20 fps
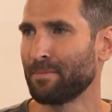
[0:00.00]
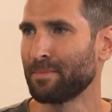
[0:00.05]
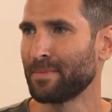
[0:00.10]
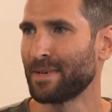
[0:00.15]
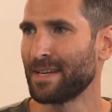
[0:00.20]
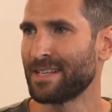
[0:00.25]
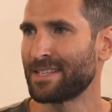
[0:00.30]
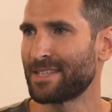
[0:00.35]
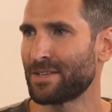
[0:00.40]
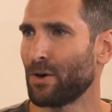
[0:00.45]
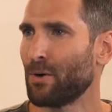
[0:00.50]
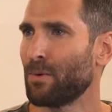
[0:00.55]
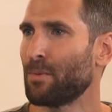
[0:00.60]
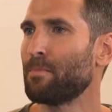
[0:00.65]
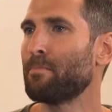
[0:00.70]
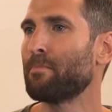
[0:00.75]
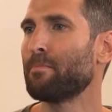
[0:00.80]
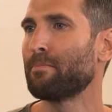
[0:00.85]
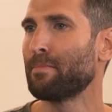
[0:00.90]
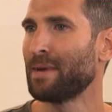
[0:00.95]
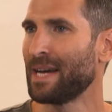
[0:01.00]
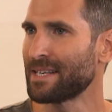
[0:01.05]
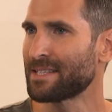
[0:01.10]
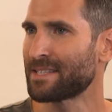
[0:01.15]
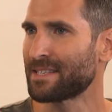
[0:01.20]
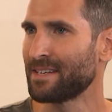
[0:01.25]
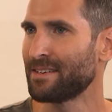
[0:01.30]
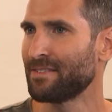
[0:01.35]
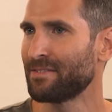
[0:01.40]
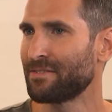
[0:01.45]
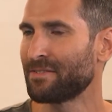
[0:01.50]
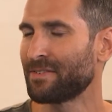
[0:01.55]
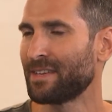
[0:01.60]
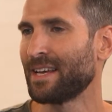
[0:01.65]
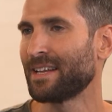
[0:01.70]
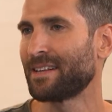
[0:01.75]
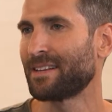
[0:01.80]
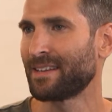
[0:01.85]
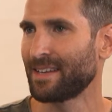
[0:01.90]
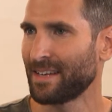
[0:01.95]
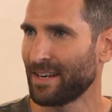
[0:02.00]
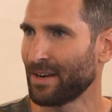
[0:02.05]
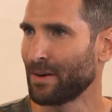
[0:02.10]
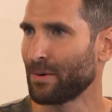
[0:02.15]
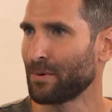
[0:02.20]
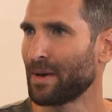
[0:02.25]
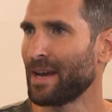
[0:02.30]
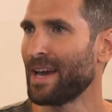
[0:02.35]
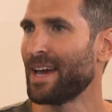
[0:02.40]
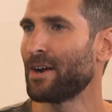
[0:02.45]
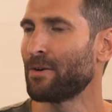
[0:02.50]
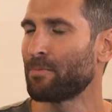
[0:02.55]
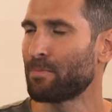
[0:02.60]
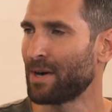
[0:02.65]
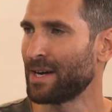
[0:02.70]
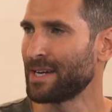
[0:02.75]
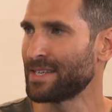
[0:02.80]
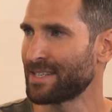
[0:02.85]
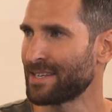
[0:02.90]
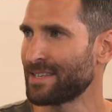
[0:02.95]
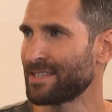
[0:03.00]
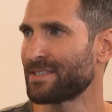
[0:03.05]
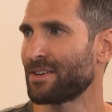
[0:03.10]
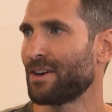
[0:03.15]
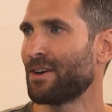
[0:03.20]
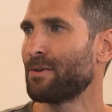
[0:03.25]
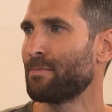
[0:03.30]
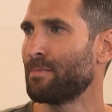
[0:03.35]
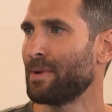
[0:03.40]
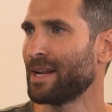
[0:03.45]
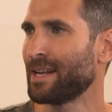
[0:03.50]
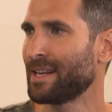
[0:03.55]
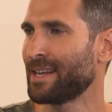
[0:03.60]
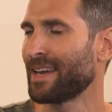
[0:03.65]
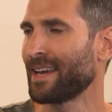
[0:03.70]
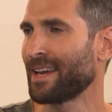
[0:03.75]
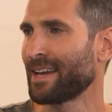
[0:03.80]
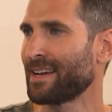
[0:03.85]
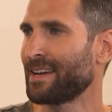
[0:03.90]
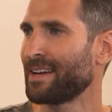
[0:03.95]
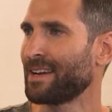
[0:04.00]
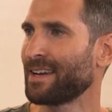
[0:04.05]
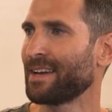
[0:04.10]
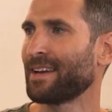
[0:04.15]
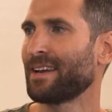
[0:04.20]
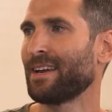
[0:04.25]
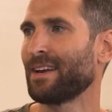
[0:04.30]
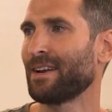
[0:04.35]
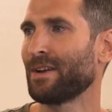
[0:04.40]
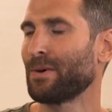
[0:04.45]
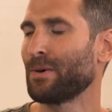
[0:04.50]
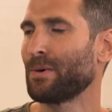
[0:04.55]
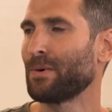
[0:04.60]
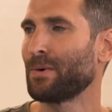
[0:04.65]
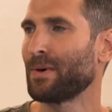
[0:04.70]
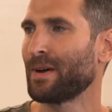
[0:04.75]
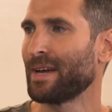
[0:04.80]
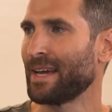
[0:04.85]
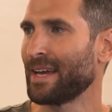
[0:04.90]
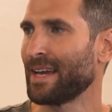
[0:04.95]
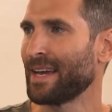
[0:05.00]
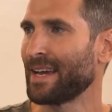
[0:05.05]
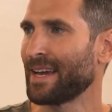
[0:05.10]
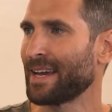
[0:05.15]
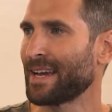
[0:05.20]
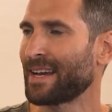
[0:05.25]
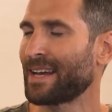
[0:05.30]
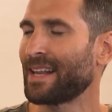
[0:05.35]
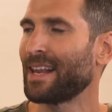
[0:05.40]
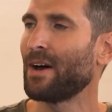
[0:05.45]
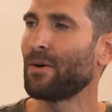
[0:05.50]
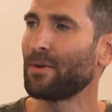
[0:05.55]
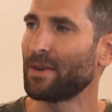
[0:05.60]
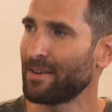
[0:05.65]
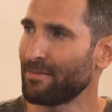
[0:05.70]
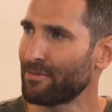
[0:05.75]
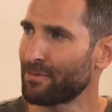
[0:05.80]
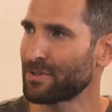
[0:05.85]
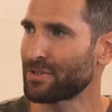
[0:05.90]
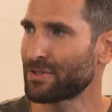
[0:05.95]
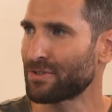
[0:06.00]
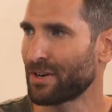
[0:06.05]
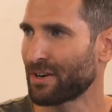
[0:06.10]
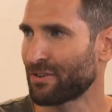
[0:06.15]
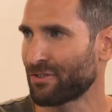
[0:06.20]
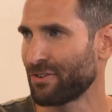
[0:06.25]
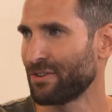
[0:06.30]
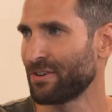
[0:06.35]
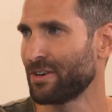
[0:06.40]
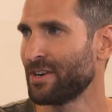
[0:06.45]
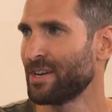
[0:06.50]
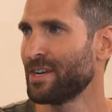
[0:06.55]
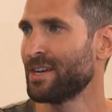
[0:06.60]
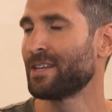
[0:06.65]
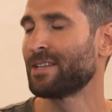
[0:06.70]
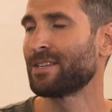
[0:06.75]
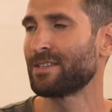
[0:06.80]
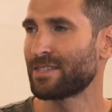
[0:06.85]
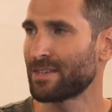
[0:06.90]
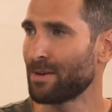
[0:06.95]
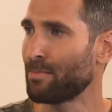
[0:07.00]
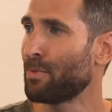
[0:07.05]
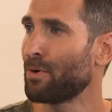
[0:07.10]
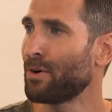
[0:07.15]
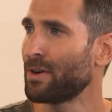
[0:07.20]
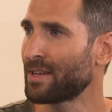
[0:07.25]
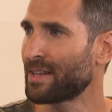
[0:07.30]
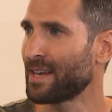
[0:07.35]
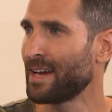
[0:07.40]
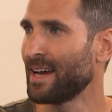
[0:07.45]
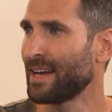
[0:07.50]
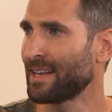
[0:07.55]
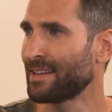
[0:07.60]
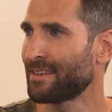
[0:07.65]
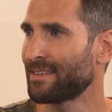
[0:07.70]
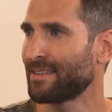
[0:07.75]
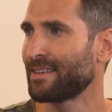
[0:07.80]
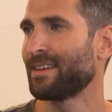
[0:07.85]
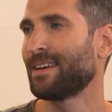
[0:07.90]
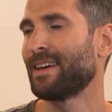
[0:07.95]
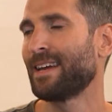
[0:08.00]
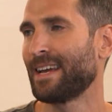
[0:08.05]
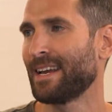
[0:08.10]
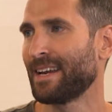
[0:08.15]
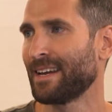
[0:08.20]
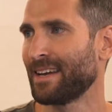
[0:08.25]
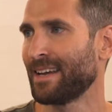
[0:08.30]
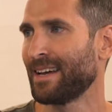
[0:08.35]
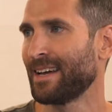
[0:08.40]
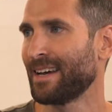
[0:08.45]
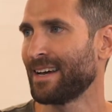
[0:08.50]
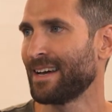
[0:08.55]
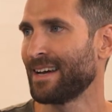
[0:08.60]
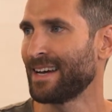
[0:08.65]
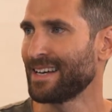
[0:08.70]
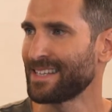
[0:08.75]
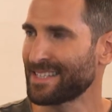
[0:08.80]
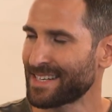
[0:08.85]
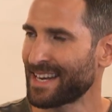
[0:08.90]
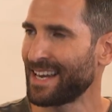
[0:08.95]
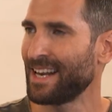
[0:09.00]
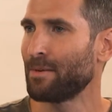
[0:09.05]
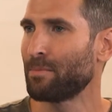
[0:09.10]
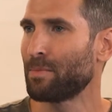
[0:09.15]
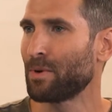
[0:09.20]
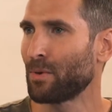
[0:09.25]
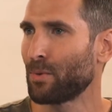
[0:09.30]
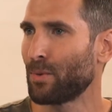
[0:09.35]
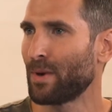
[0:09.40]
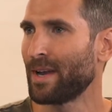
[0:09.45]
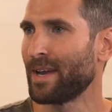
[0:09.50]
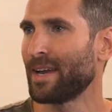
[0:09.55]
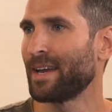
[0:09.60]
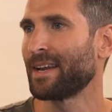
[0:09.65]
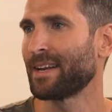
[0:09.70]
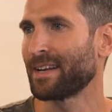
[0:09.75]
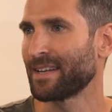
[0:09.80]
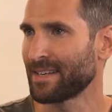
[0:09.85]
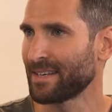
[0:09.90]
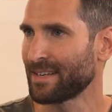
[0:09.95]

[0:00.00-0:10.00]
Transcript: is so massive that enterprises are building a cloud infrastructure to support that in a scalable way, in